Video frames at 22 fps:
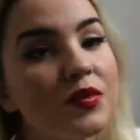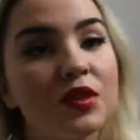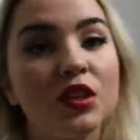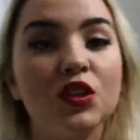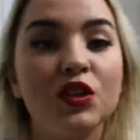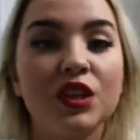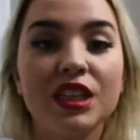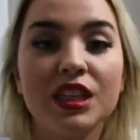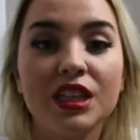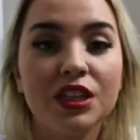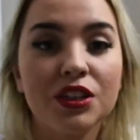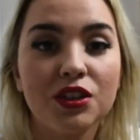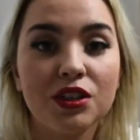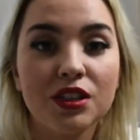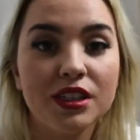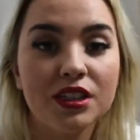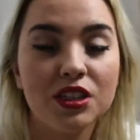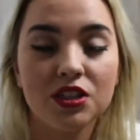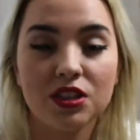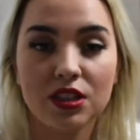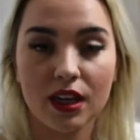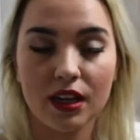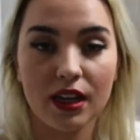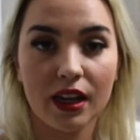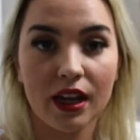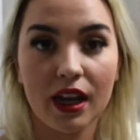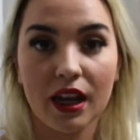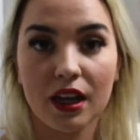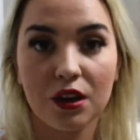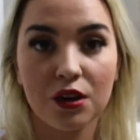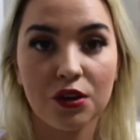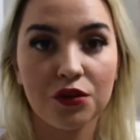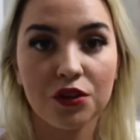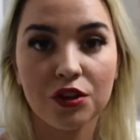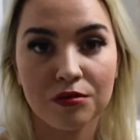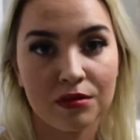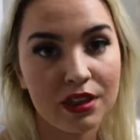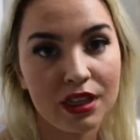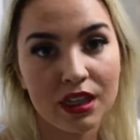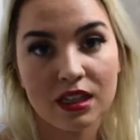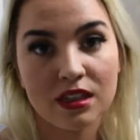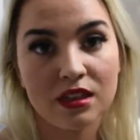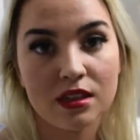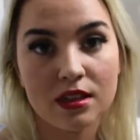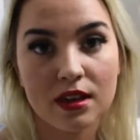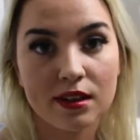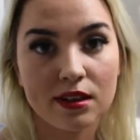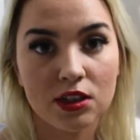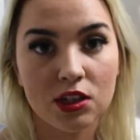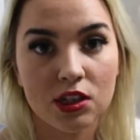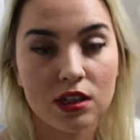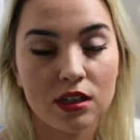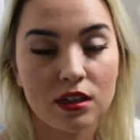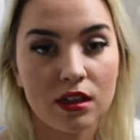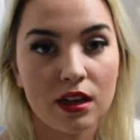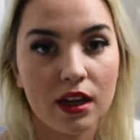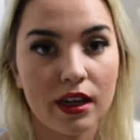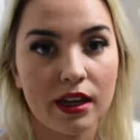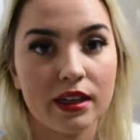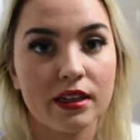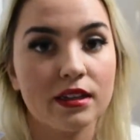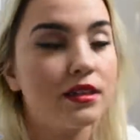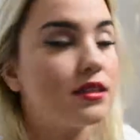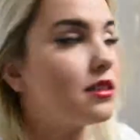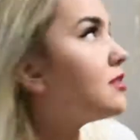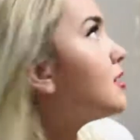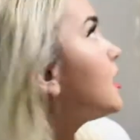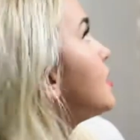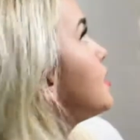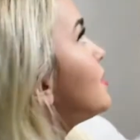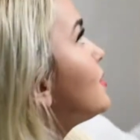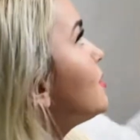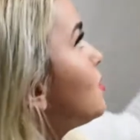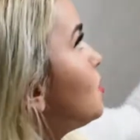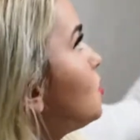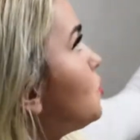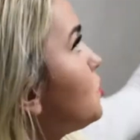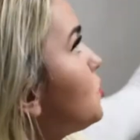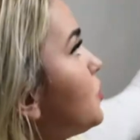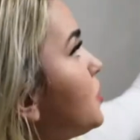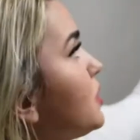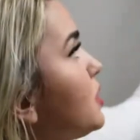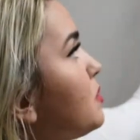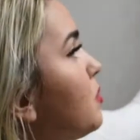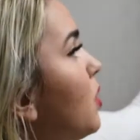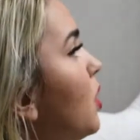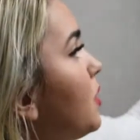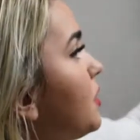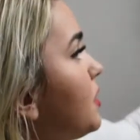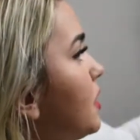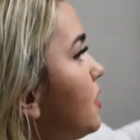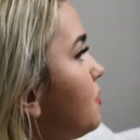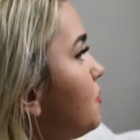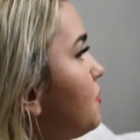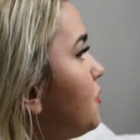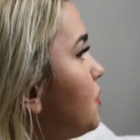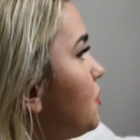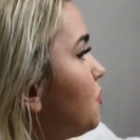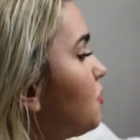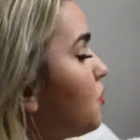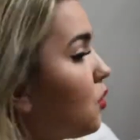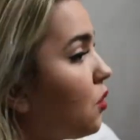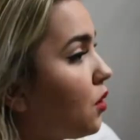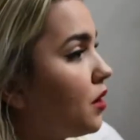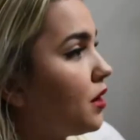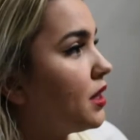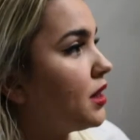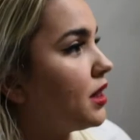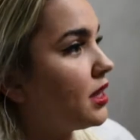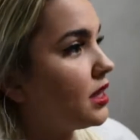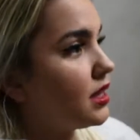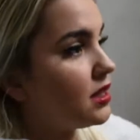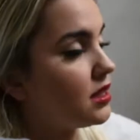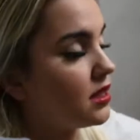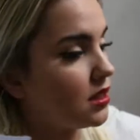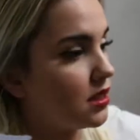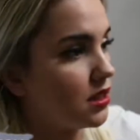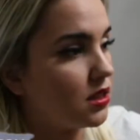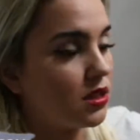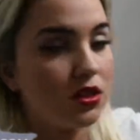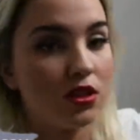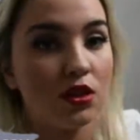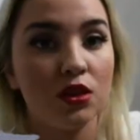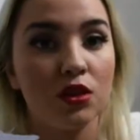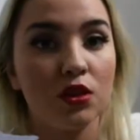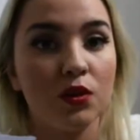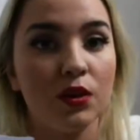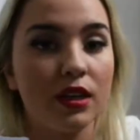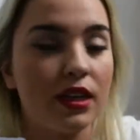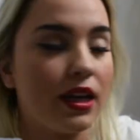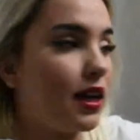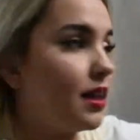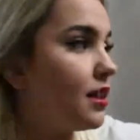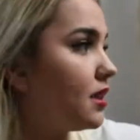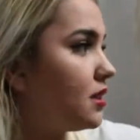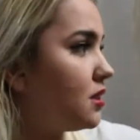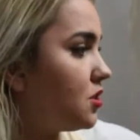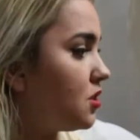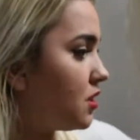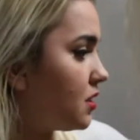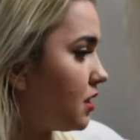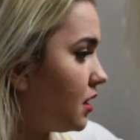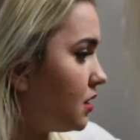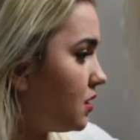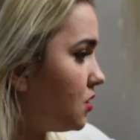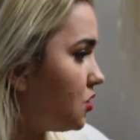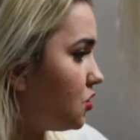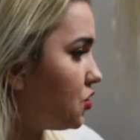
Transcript: You can literally just get a hanger from the kids section, and that's usually small enough for this. So yeah, let's just get to